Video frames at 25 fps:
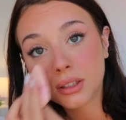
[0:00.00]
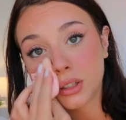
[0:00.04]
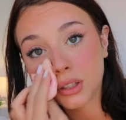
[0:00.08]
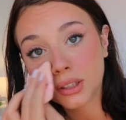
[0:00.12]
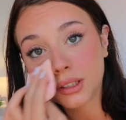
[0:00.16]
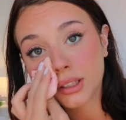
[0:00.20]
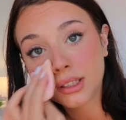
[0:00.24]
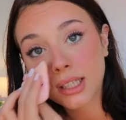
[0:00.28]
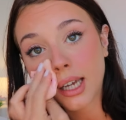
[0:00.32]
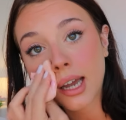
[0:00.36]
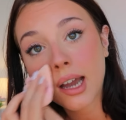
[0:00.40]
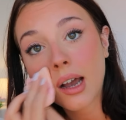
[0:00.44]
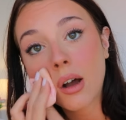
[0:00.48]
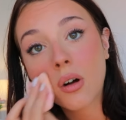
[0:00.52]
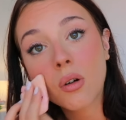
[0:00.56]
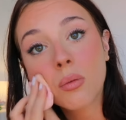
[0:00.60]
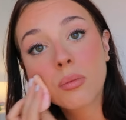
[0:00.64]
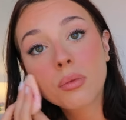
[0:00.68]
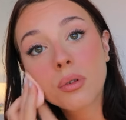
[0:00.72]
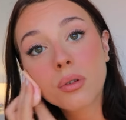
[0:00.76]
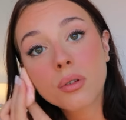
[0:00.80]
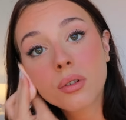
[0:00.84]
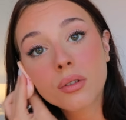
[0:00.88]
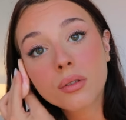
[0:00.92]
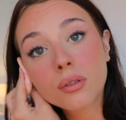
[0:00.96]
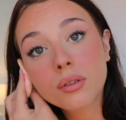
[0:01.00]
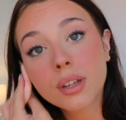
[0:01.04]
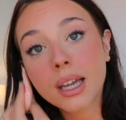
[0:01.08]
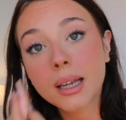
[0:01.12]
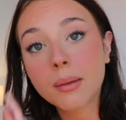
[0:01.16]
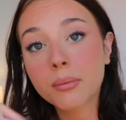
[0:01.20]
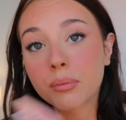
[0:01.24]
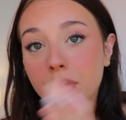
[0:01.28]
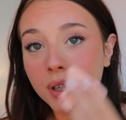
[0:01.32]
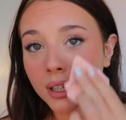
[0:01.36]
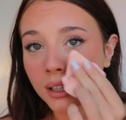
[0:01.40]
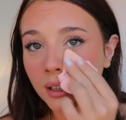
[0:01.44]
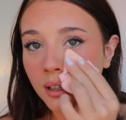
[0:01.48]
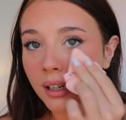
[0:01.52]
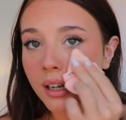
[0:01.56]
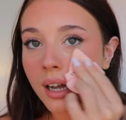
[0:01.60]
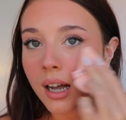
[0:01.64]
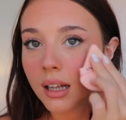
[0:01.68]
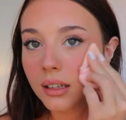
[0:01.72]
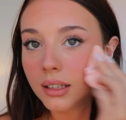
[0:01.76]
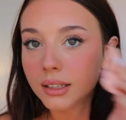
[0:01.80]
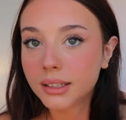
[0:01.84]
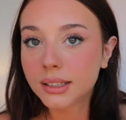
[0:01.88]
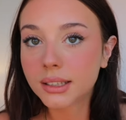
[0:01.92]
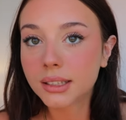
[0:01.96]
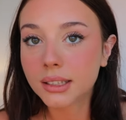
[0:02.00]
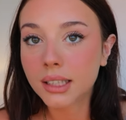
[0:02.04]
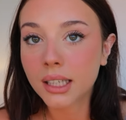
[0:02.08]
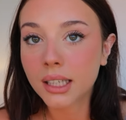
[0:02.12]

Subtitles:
just to help like bring the colors